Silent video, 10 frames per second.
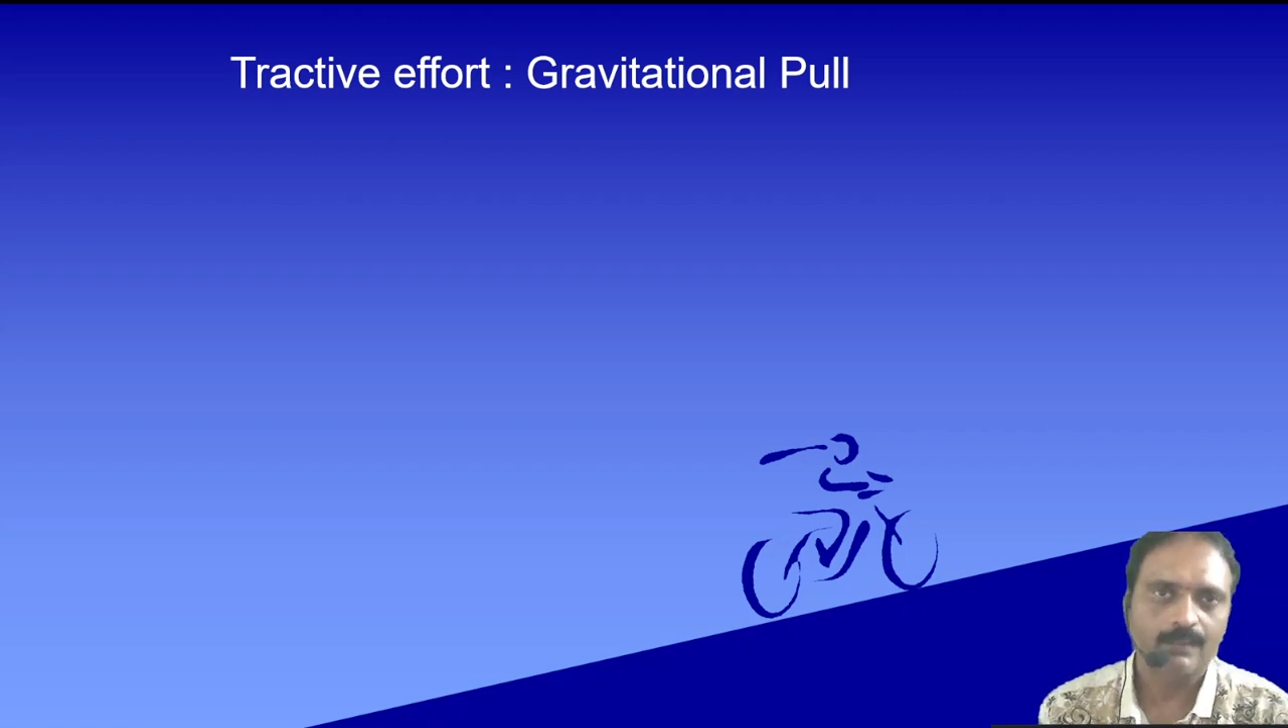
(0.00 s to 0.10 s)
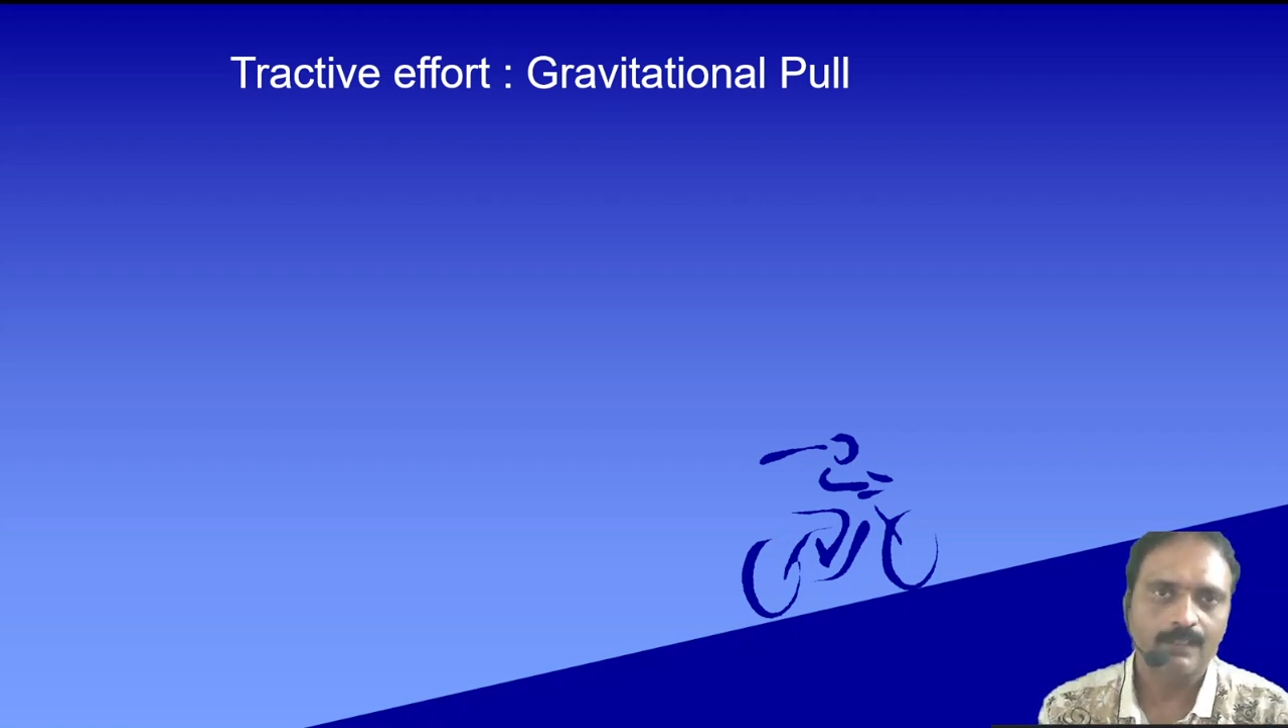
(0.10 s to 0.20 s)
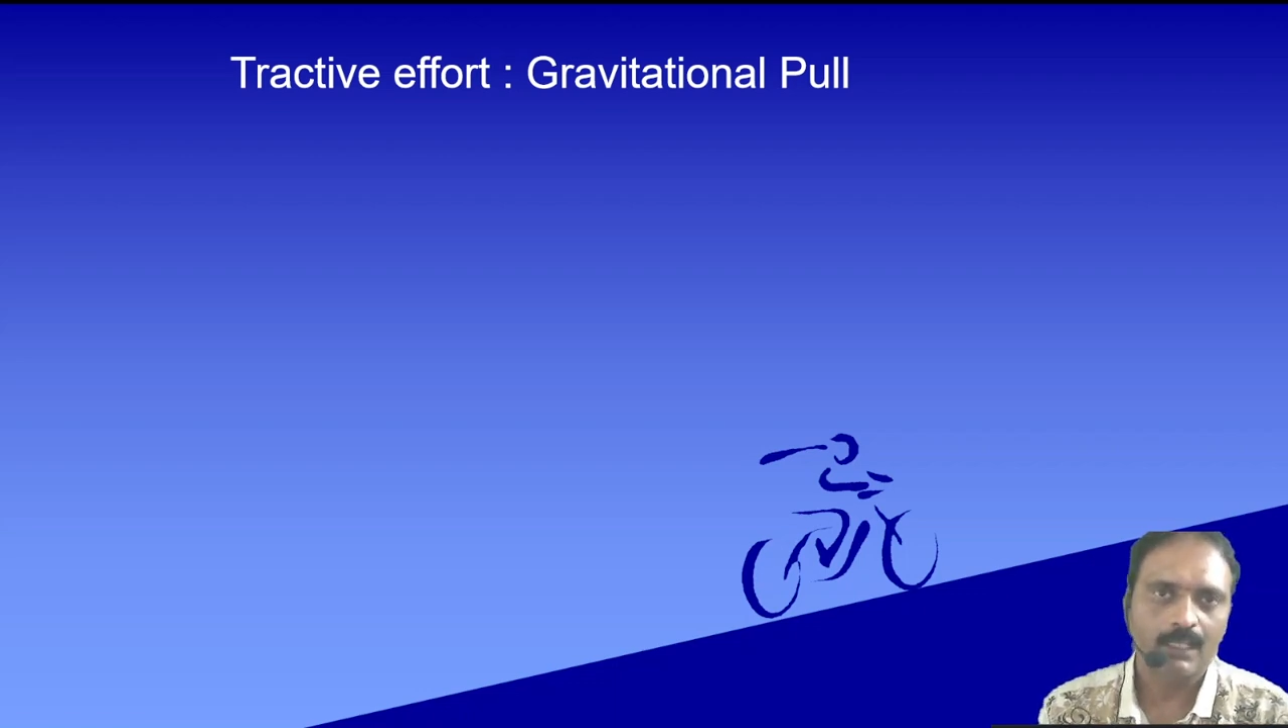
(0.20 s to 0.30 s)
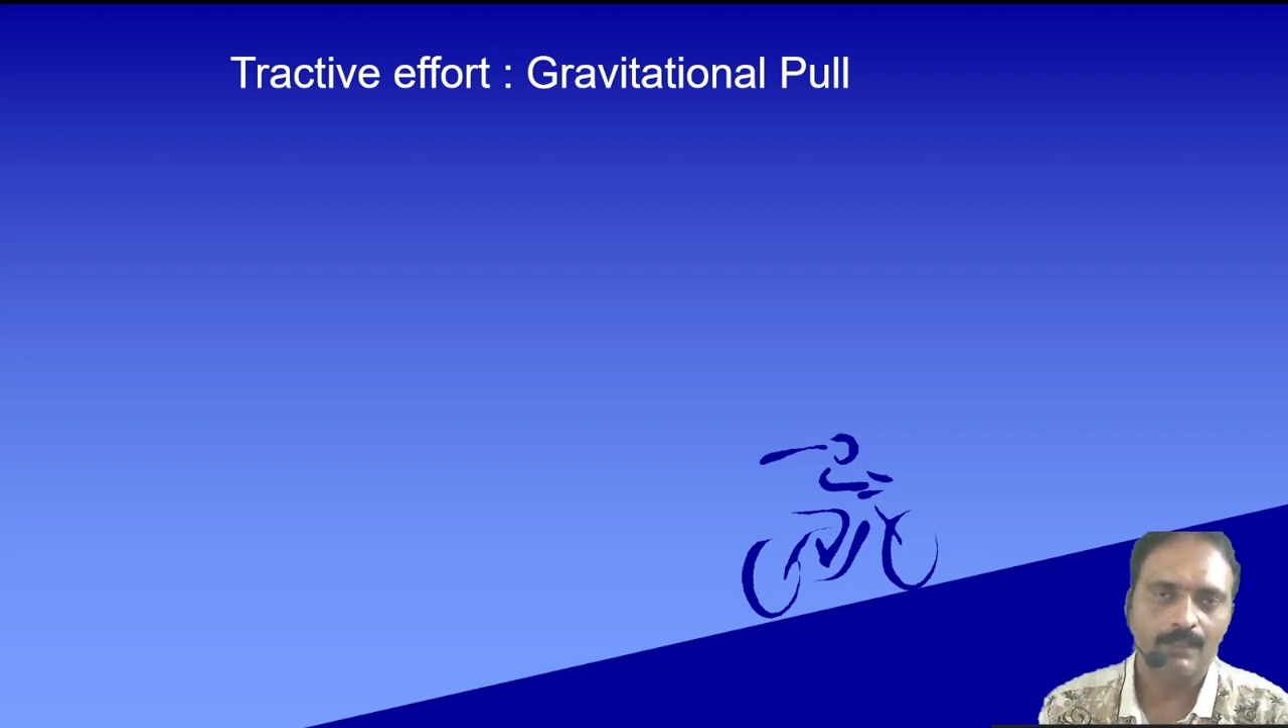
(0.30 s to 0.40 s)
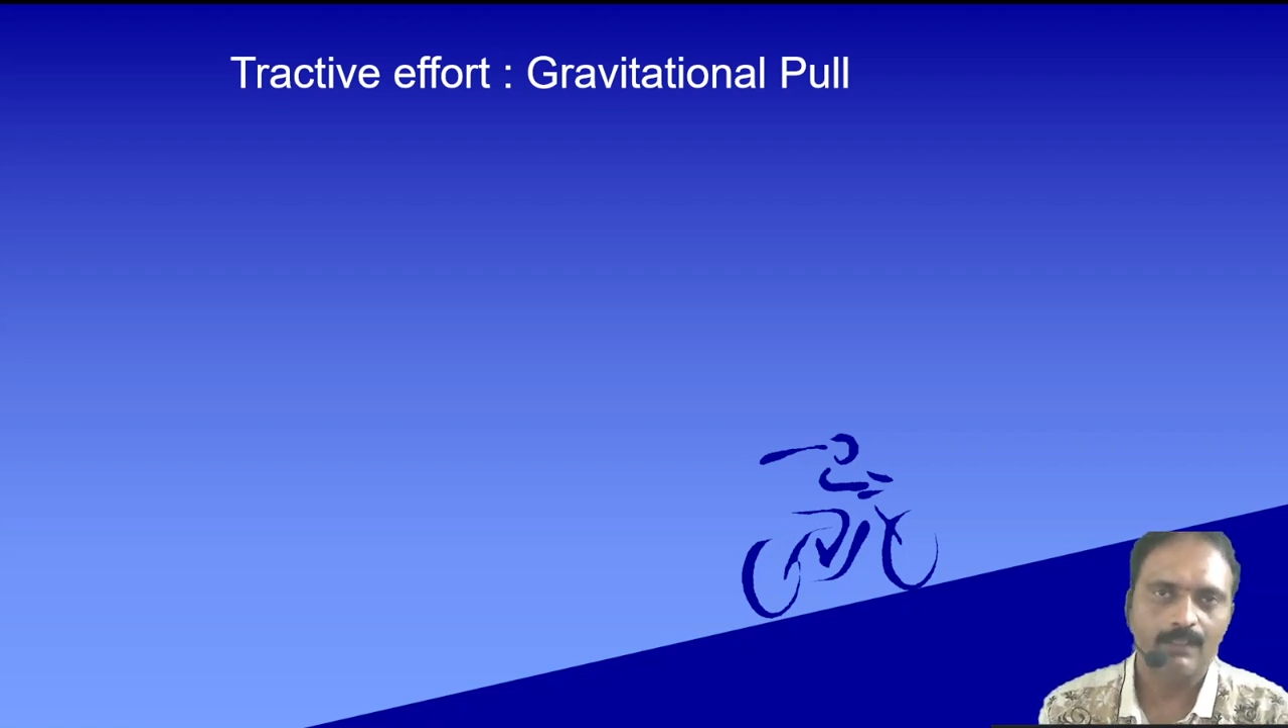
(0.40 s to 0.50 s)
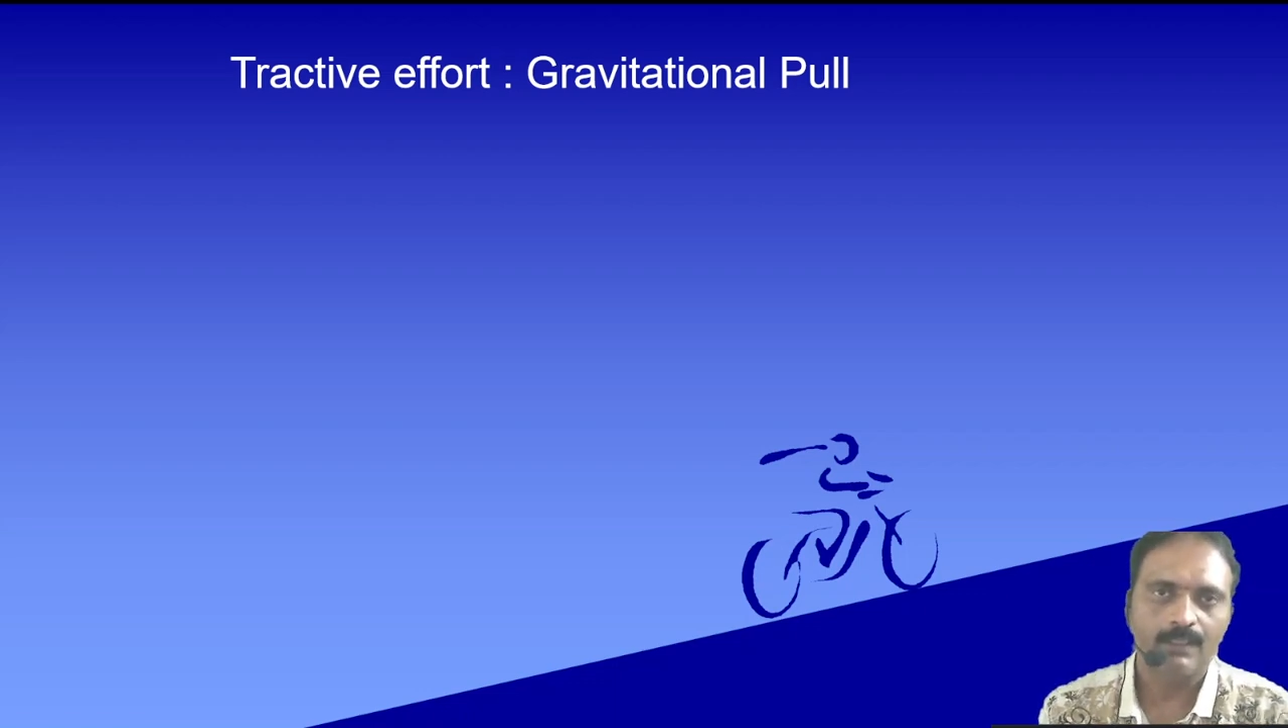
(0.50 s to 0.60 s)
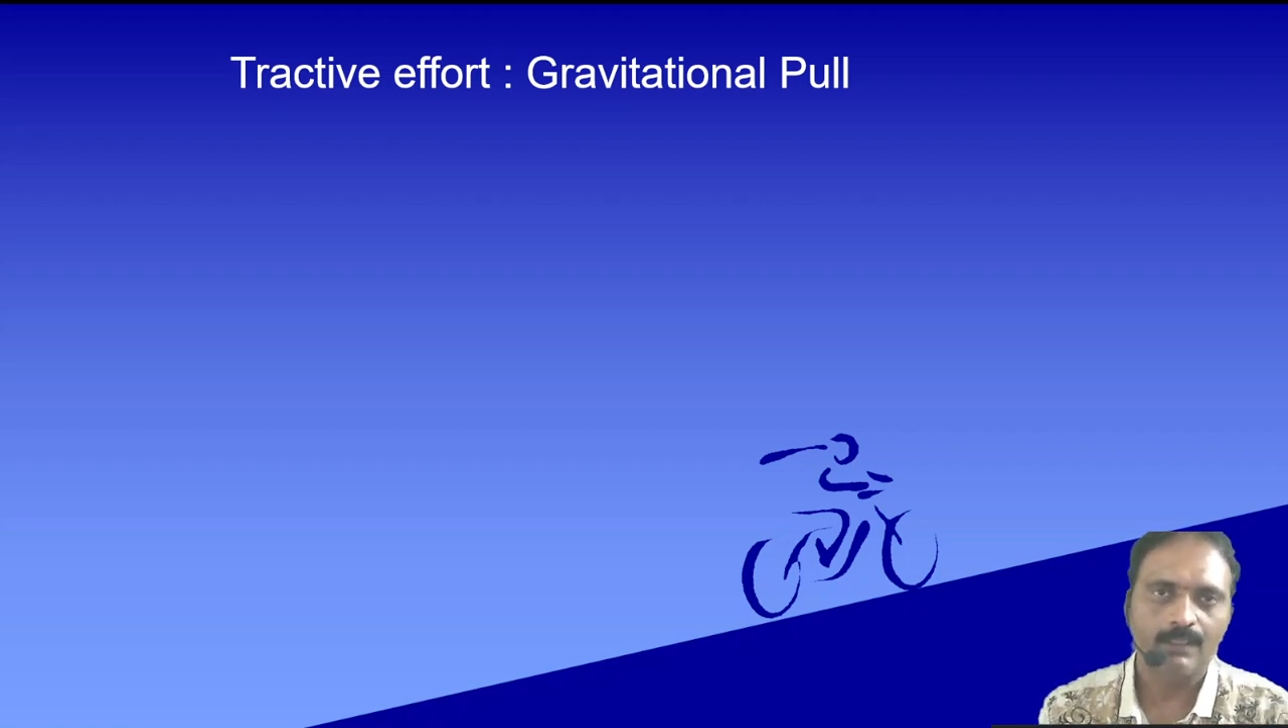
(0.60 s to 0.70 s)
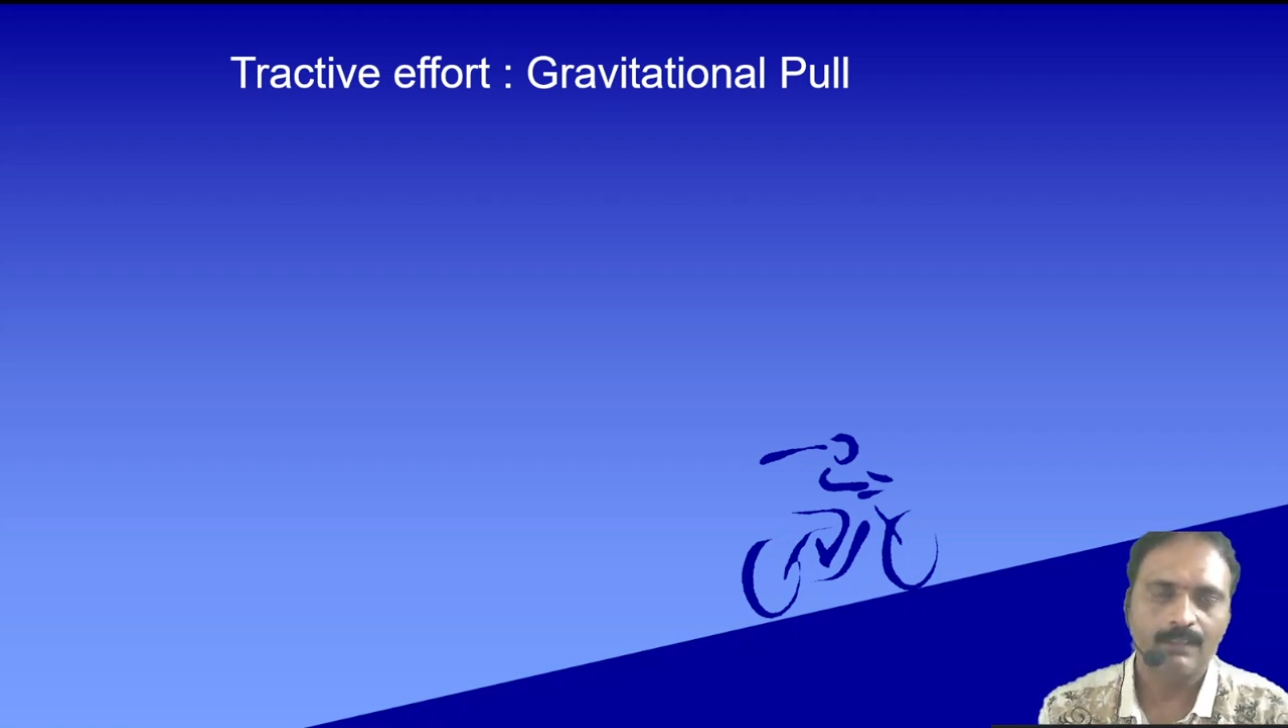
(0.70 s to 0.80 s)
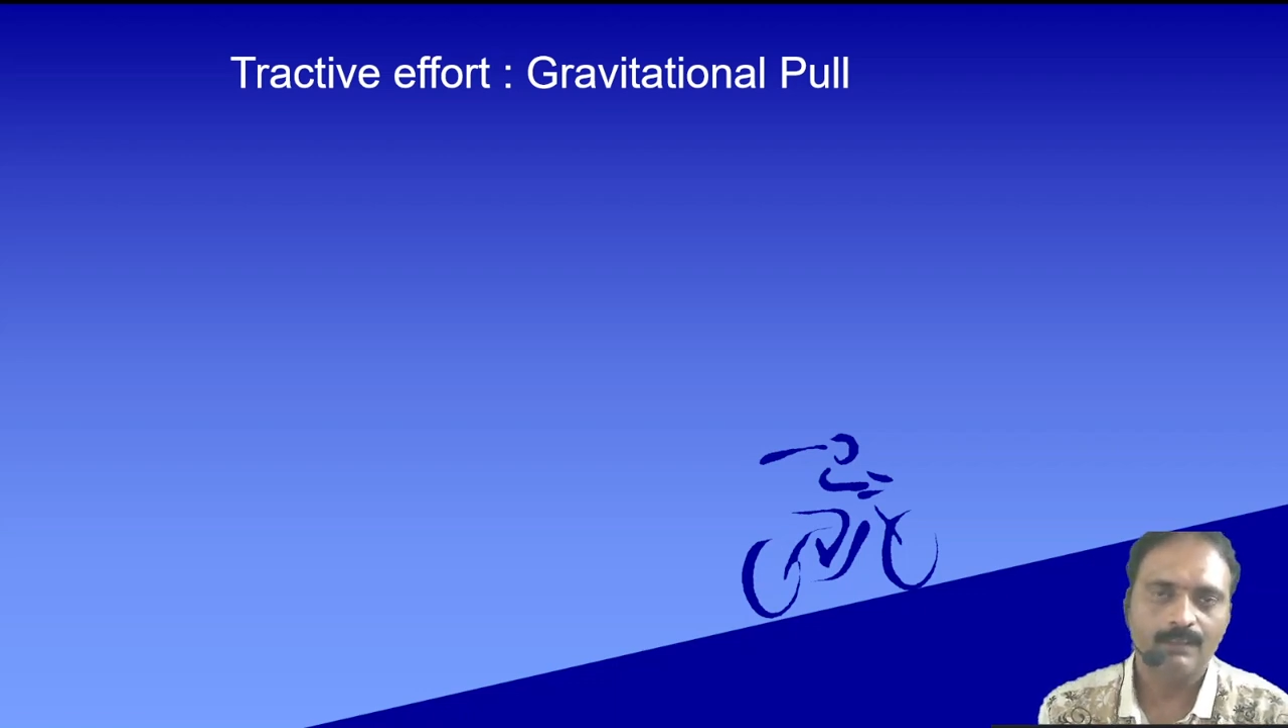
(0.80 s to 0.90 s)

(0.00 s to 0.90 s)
that is when